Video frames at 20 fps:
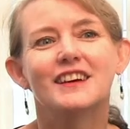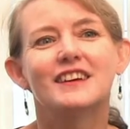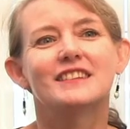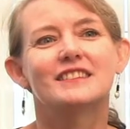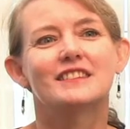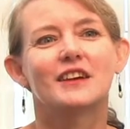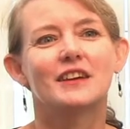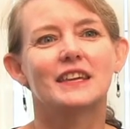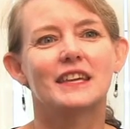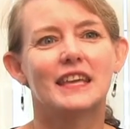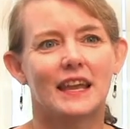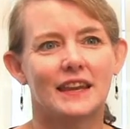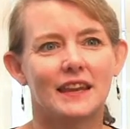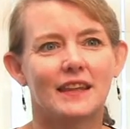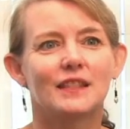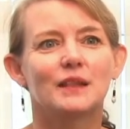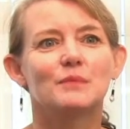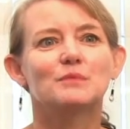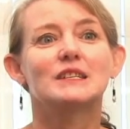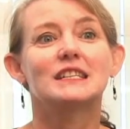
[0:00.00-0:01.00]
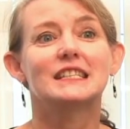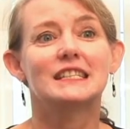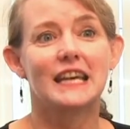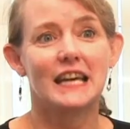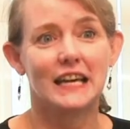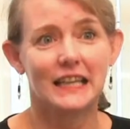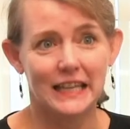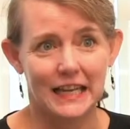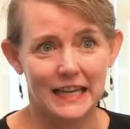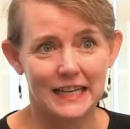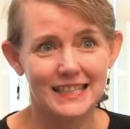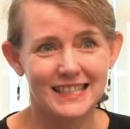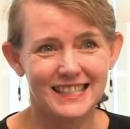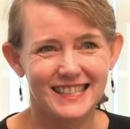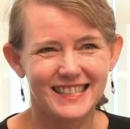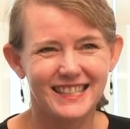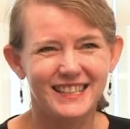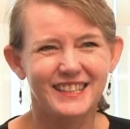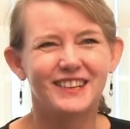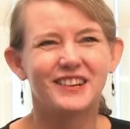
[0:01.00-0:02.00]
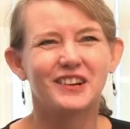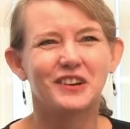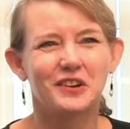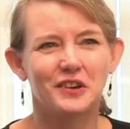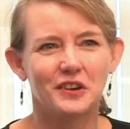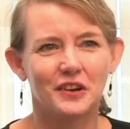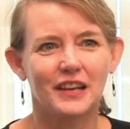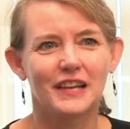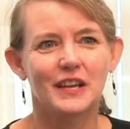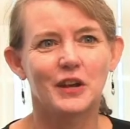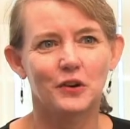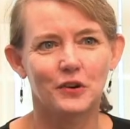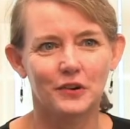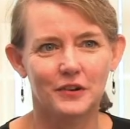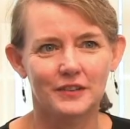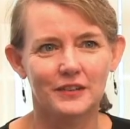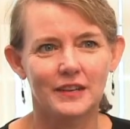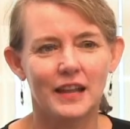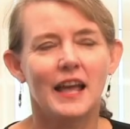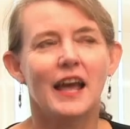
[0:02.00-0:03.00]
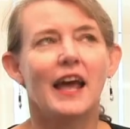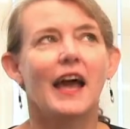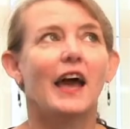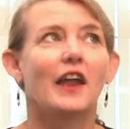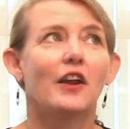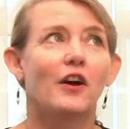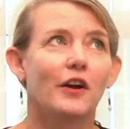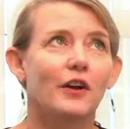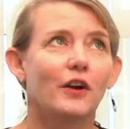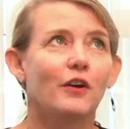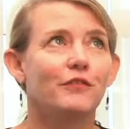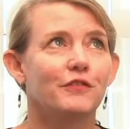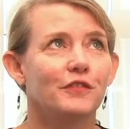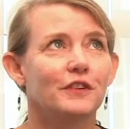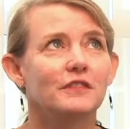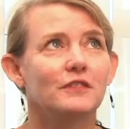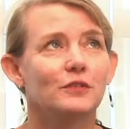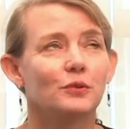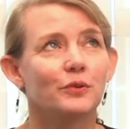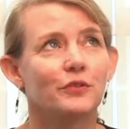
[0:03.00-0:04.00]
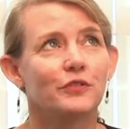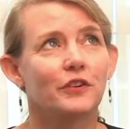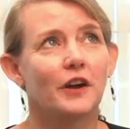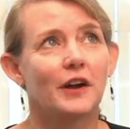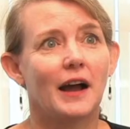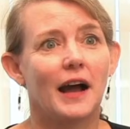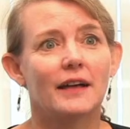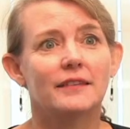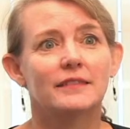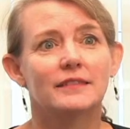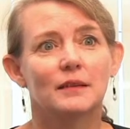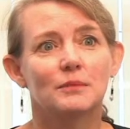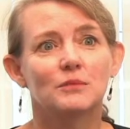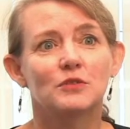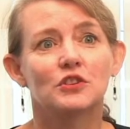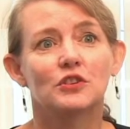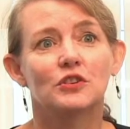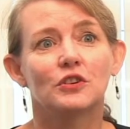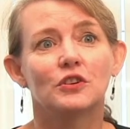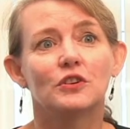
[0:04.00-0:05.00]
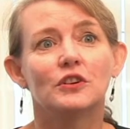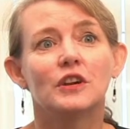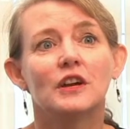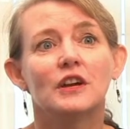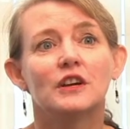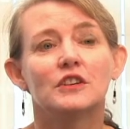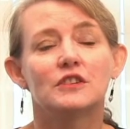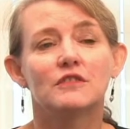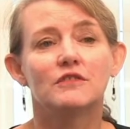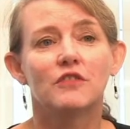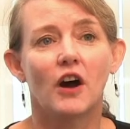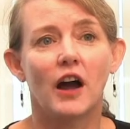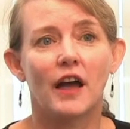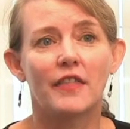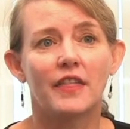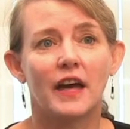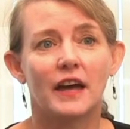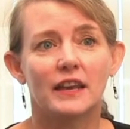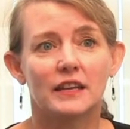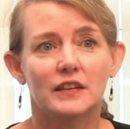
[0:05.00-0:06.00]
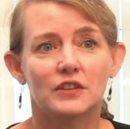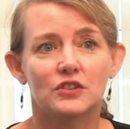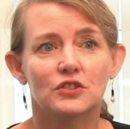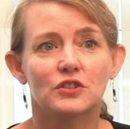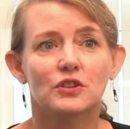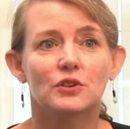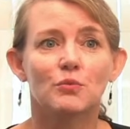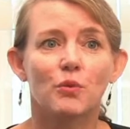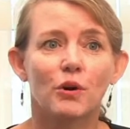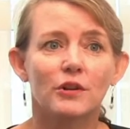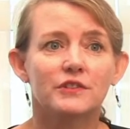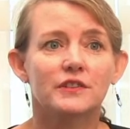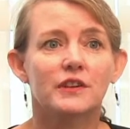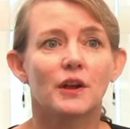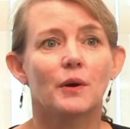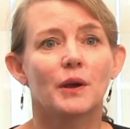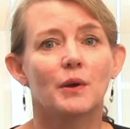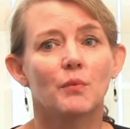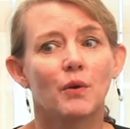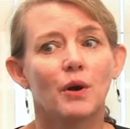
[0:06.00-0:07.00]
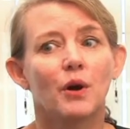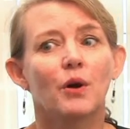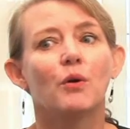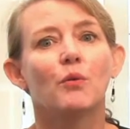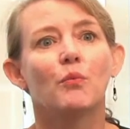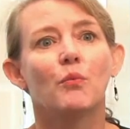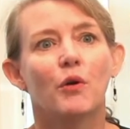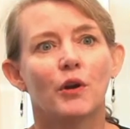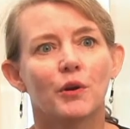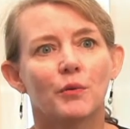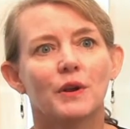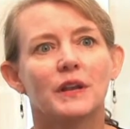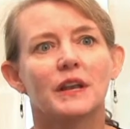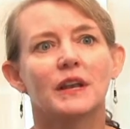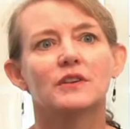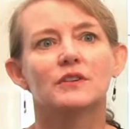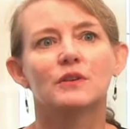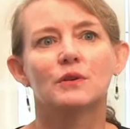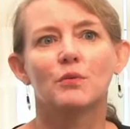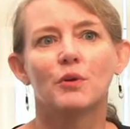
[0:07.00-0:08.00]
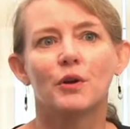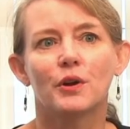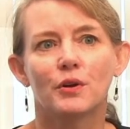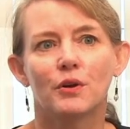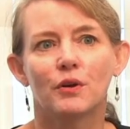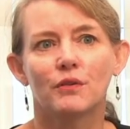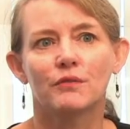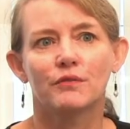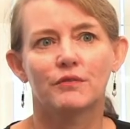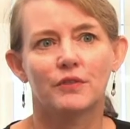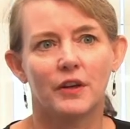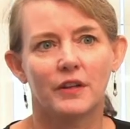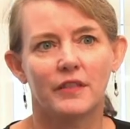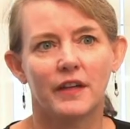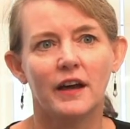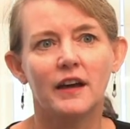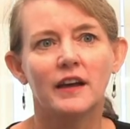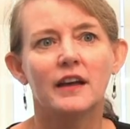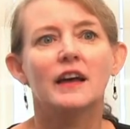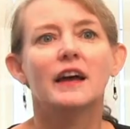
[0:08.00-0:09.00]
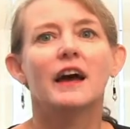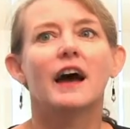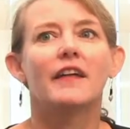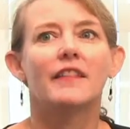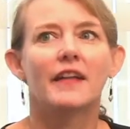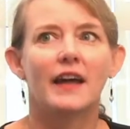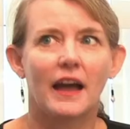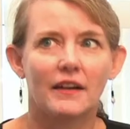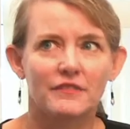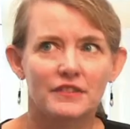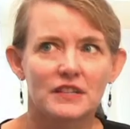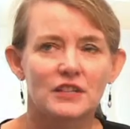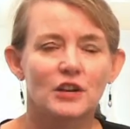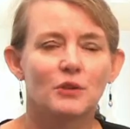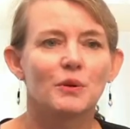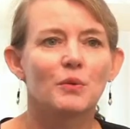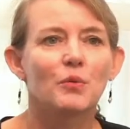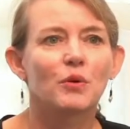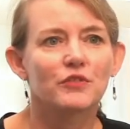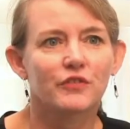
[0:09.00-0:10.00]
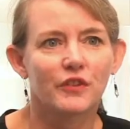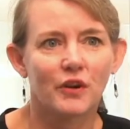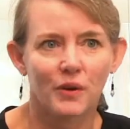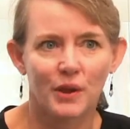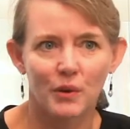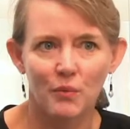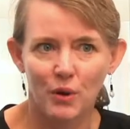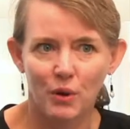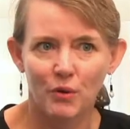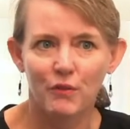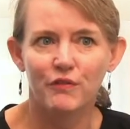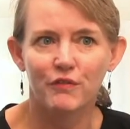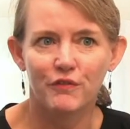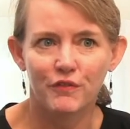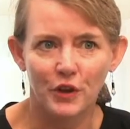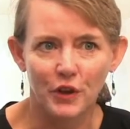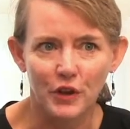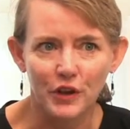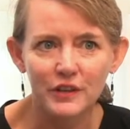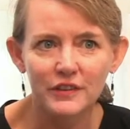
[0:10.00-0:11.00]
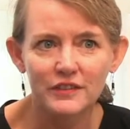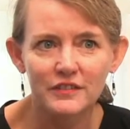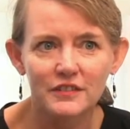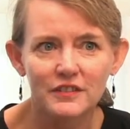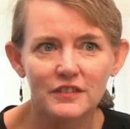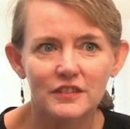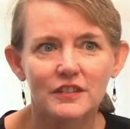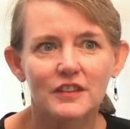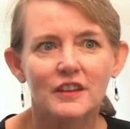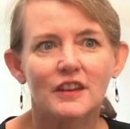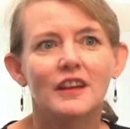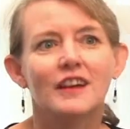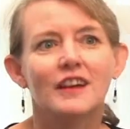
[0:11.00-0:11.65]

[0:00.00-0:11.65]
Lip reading: So getting them to tell us early on, and I often also ask them to divide that into what's going well, what do we need to work on further, and they have to tell me what's going well first,